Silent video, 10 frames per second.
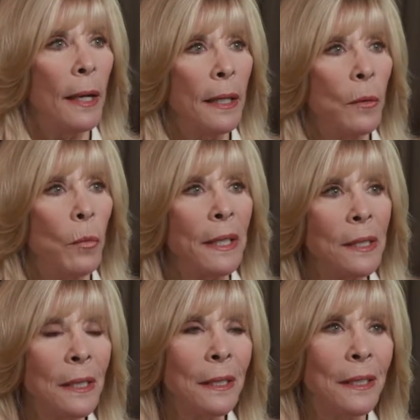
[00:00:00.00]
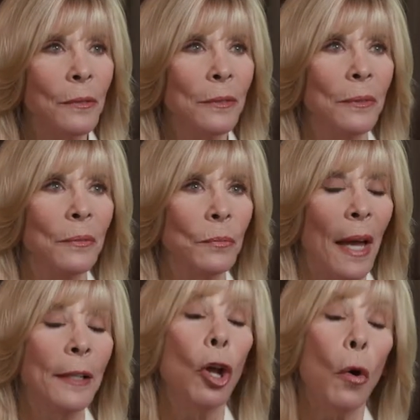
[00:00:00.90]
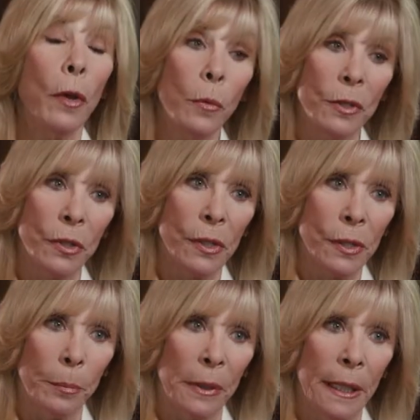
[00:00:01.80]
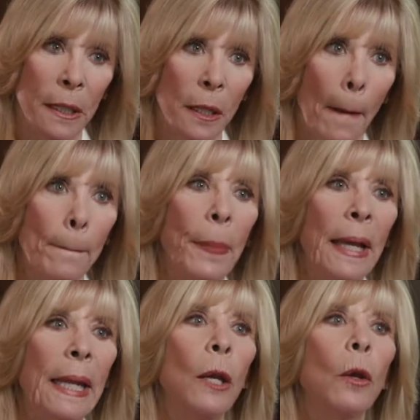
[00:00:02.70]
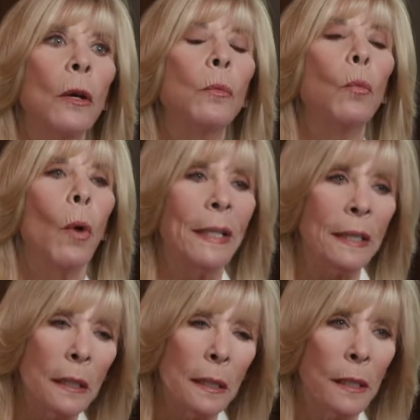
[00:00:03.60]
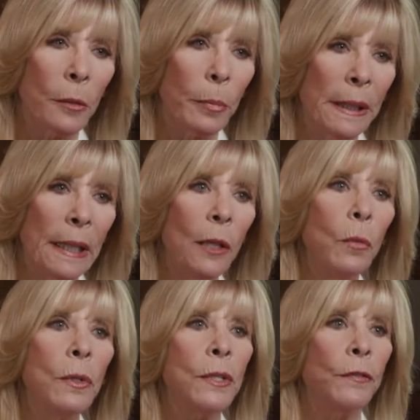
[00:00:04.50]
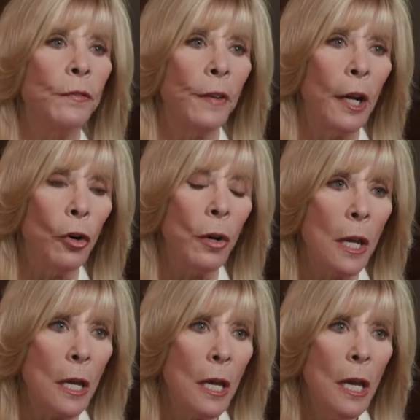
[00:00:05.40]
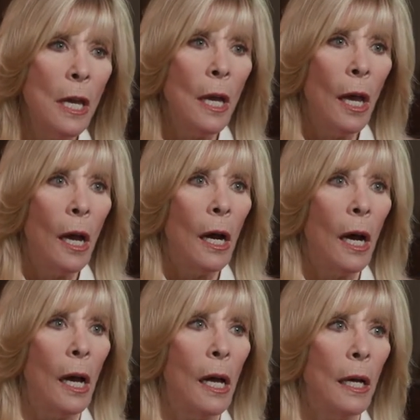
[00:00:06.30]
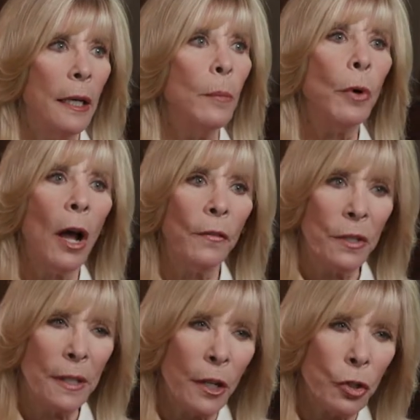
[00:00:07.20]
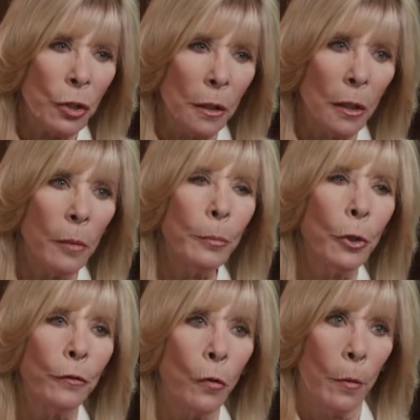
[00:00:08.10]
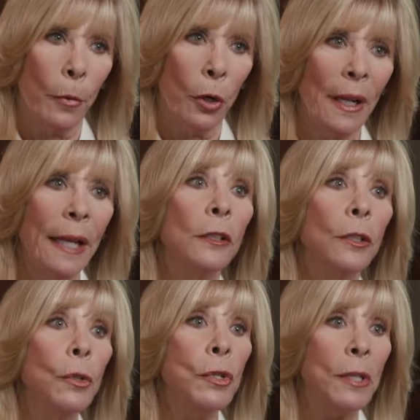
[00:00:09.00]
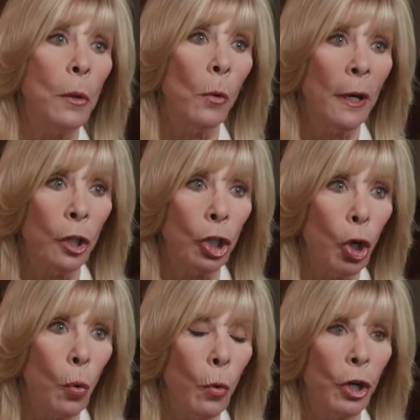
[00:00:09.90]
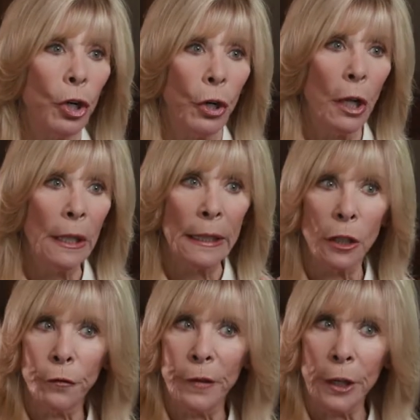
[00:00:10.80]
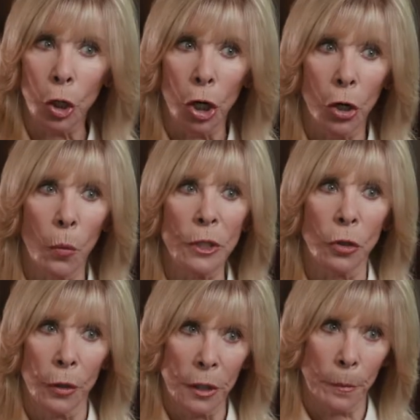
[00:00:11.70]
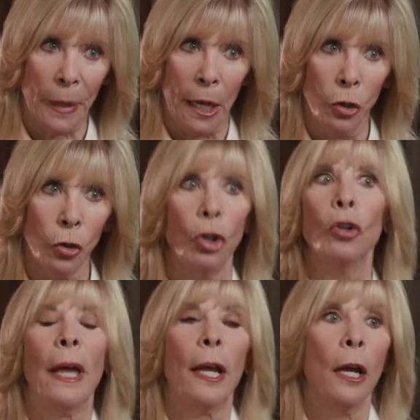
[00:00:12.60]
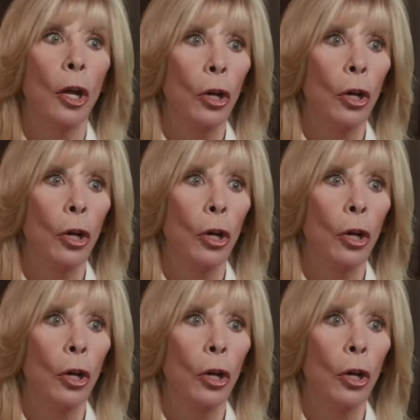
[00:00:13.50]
He wasn't... I know he was disciplined, but he wasn't disciplined. He was a very improvisational performer. Like Lucy wanted to know where her little finger was going to be. You know, like